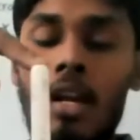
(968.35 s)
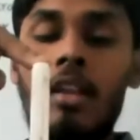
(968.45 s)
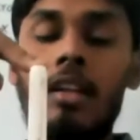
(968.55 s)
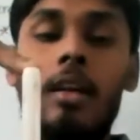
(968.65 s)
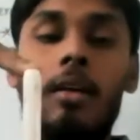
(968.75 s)

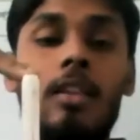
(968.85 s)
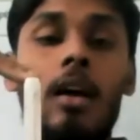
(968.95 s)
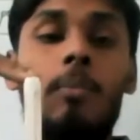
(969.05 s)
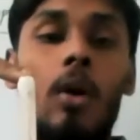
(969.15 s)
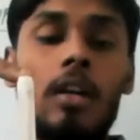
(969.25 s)

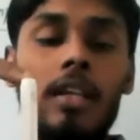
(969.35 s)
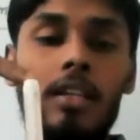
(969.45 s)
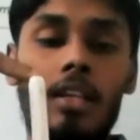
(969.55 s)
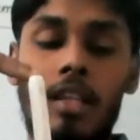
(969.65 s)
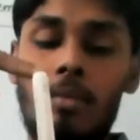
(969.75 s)

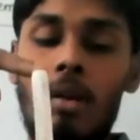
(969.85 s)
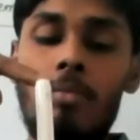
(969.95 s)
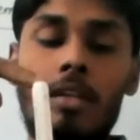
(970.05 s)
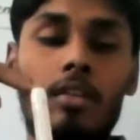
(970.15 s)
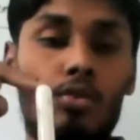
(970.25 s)
the
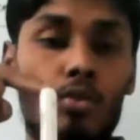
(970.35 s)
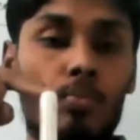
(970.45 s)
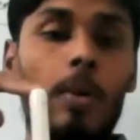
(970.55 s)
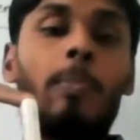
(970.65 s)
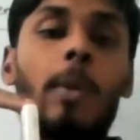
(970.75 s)
thermometer
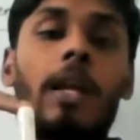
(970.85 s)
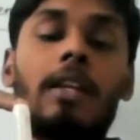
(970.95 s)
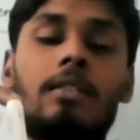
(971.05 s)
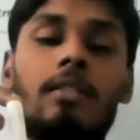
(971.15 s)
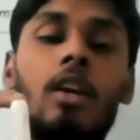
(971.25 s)
should be
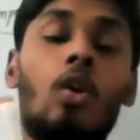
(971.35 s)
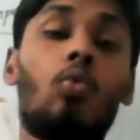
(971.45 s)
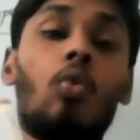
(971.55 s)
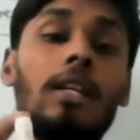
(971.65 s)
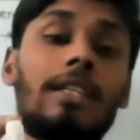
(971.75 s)
placed
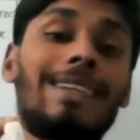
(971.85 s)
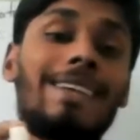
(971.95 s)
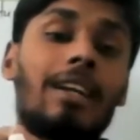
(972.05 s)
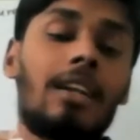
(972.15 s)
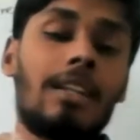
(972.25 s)

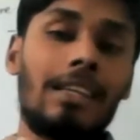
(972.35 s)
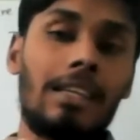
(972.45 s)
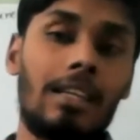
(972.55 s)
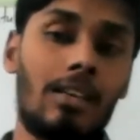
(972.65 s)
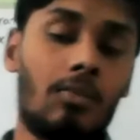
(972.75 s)

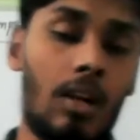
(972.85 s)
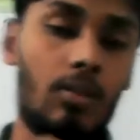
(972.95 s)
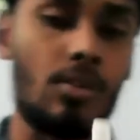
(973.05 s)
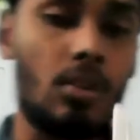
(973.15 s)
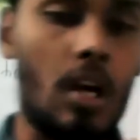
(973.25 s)
vertically. What
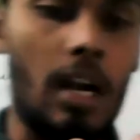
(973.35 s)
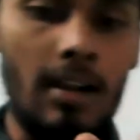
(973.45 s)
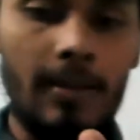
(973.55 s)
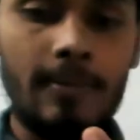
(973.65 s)
we should call?